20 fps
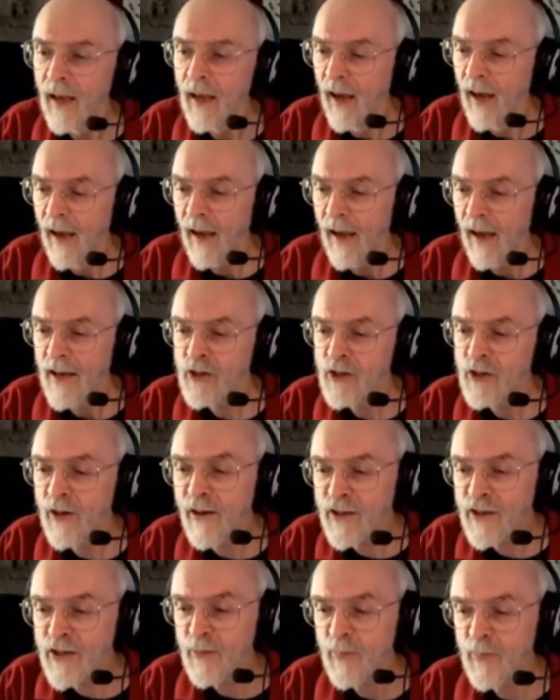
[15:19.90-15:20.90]
I should
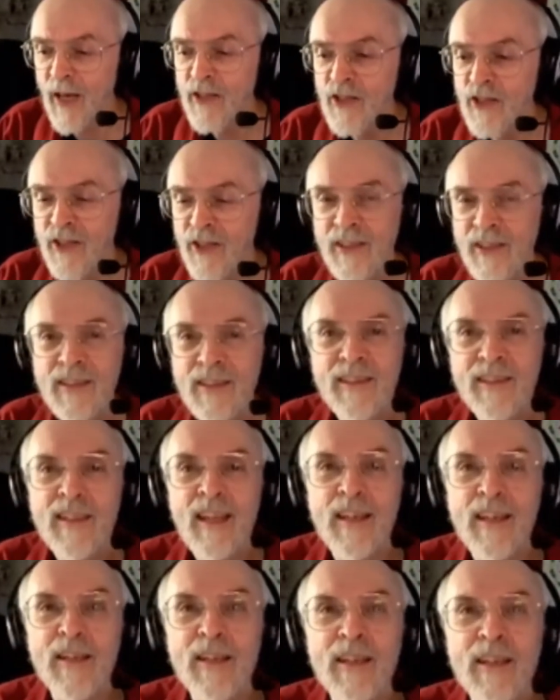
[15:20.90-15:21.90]
also mention that
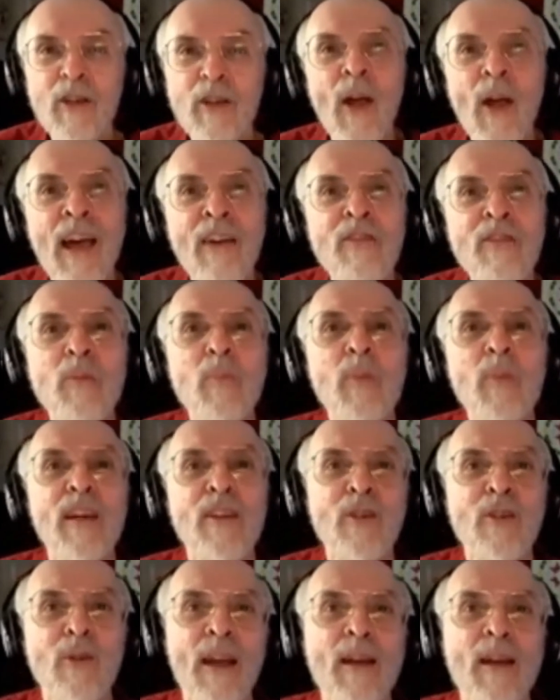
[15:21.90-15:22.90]
you have to be a
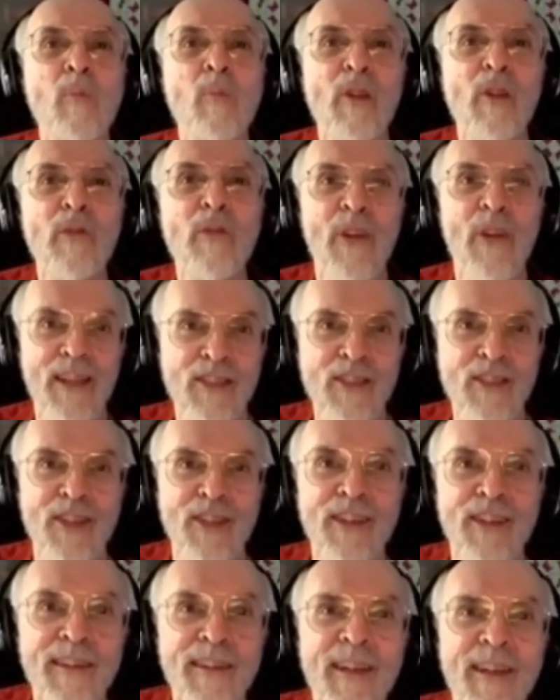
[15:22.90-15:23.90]
credible fencer
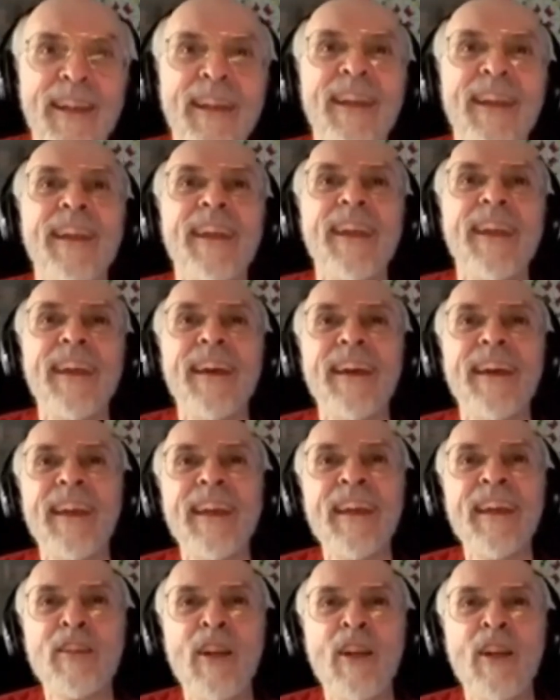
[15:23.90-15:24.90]

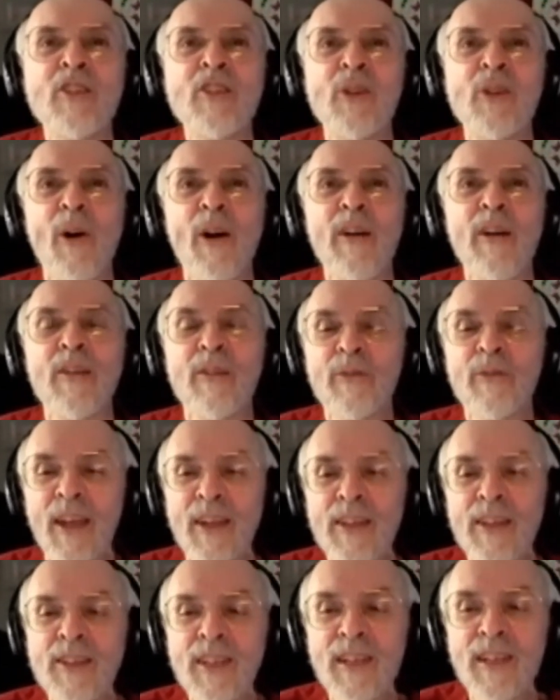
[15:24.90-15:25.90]
in historical
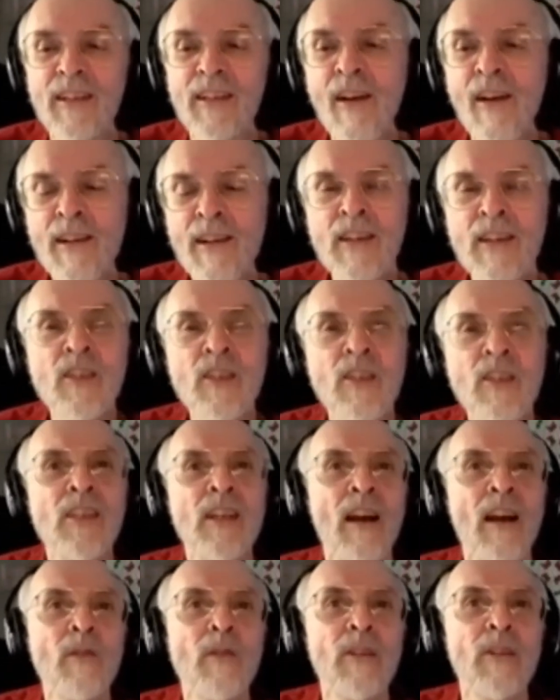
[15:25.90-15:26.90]
fencing, not
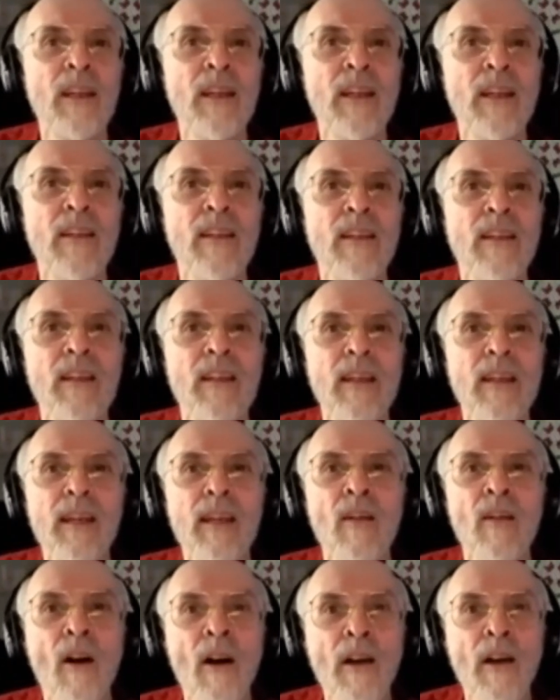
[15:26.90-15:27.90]
necessarily the
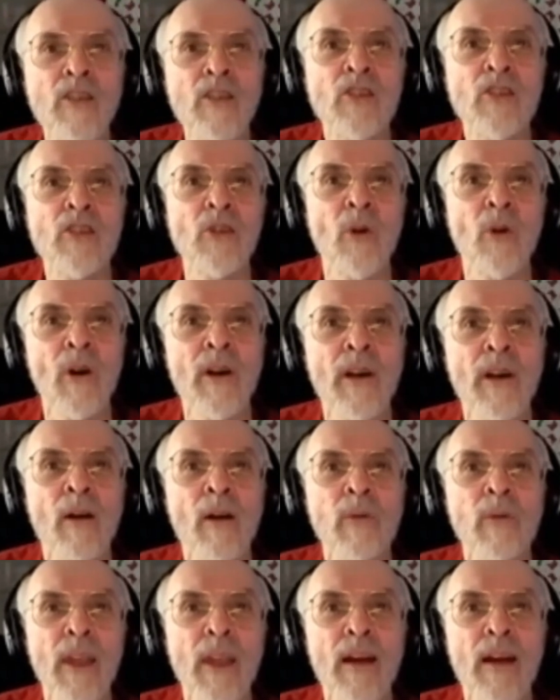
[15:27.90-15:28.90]
hottest sword out
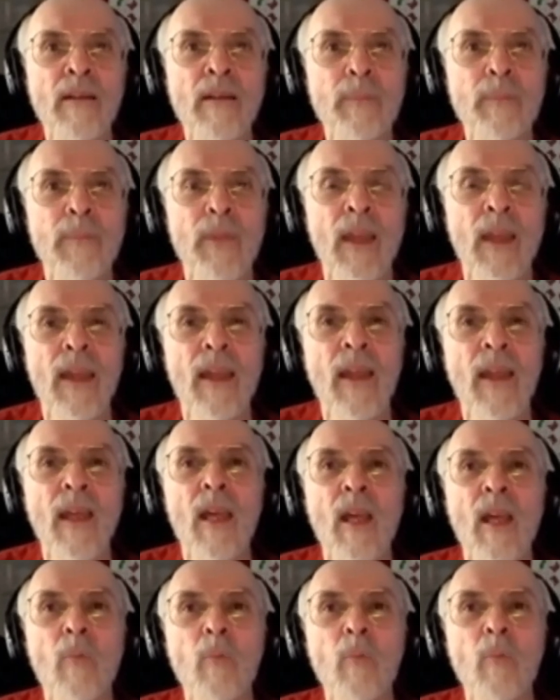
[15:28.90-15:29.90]
there,
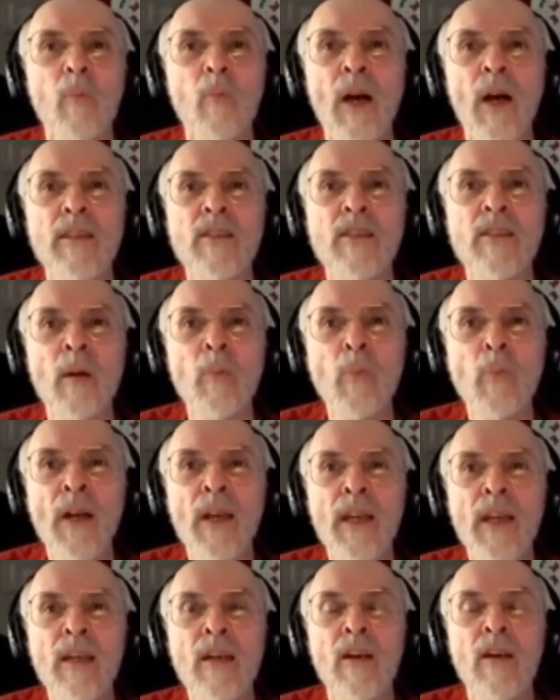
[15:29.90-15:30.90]
but
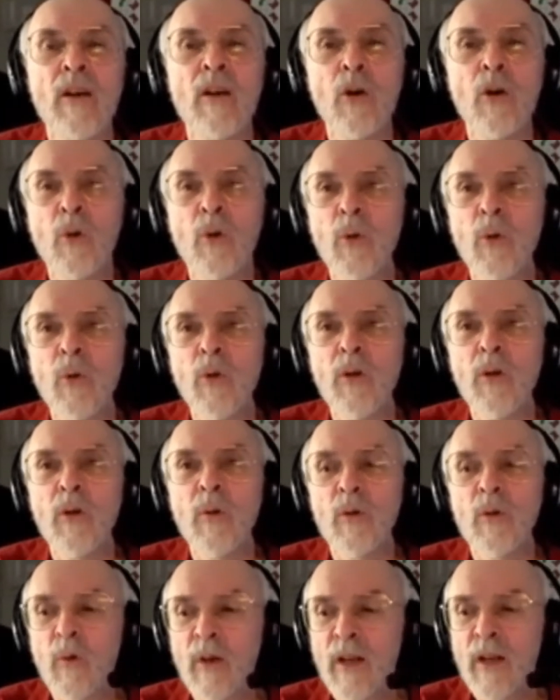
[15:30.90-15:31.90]
somebody who
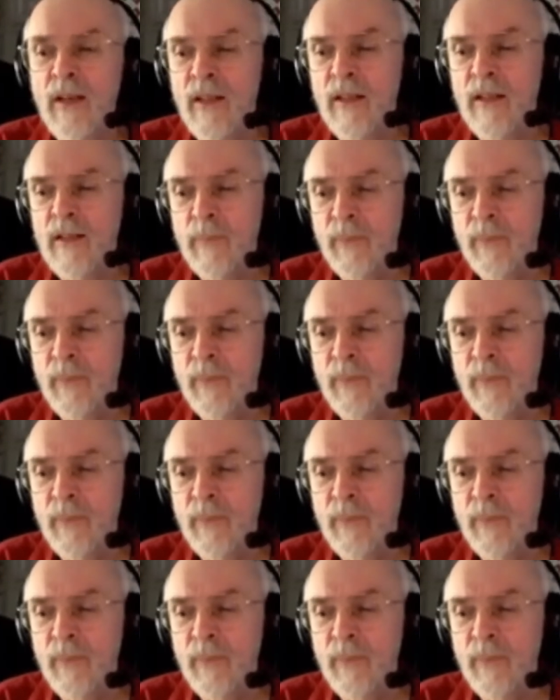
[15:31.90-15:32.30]
will